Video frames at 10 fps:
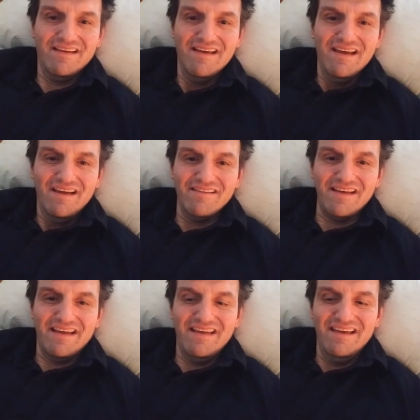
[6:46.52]
it was
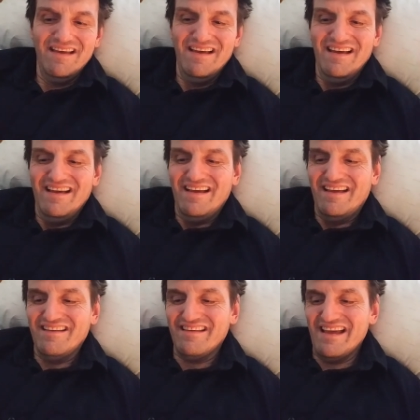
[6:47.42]
like
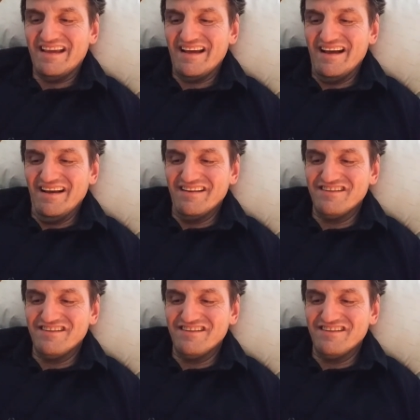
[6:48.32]
is like a uh,